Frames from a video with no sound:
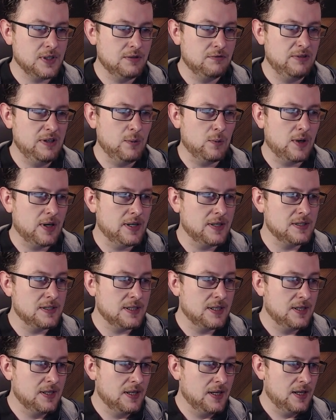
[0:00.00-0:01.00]
rewind,
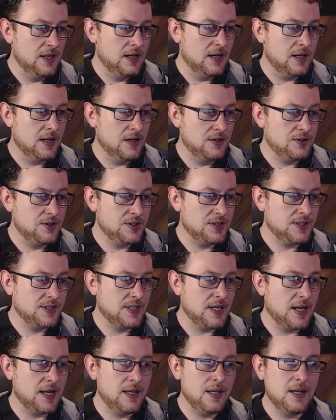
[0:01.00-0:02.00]
just
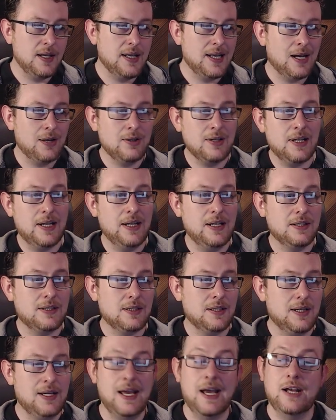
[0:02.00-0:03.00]
say calculate
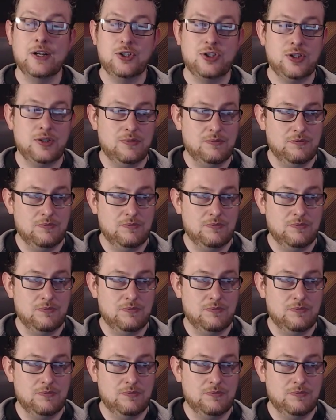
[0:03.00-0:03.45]
cache.